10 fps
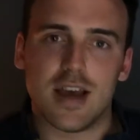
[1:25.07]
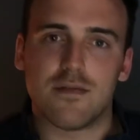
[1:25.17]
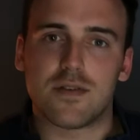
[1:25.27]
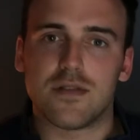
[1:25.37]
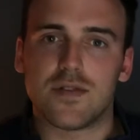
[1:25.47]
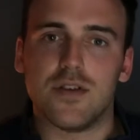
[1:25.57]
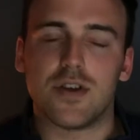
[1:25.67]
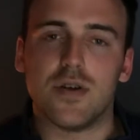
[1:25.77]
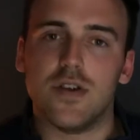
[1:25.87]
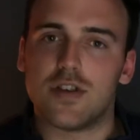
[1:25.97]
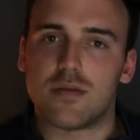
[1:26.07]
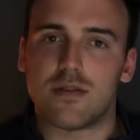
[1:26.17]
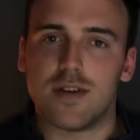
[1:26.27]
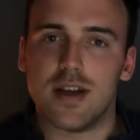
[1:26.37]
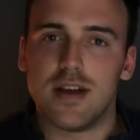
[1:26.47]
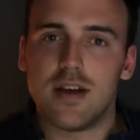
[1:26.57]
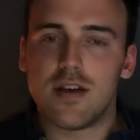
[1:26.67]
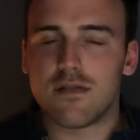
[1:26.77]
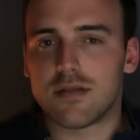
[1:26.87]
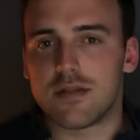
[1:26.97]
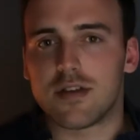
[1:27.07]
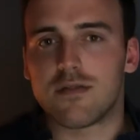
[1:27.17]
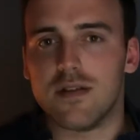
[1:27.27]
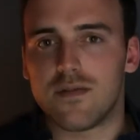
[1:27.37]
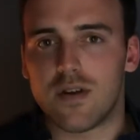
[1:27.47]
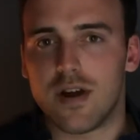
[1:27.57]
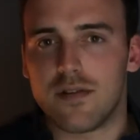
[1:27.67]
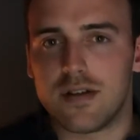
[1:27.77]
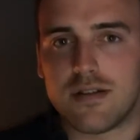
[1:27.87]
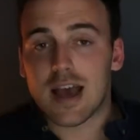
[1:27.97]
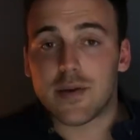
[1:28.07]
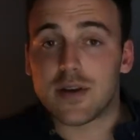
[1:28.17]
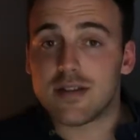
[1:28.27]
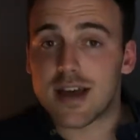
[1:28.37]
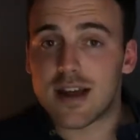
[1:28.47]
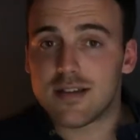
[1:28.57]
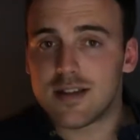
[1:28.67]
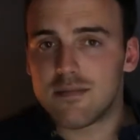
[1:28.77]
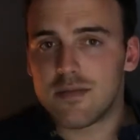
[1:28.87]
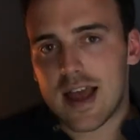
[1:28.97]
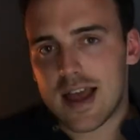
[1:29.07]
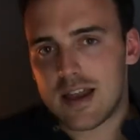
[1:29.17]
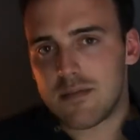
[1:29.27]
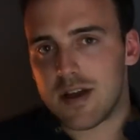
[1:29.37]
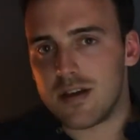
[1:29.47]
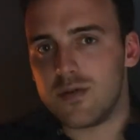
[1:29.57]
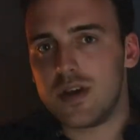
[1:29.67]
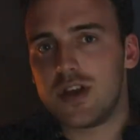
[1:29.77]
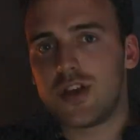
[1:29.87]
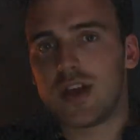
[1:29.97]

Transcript: up for his future ownership career. Some of the great Ferraris. How he got his hands on them? Eddie met Luigi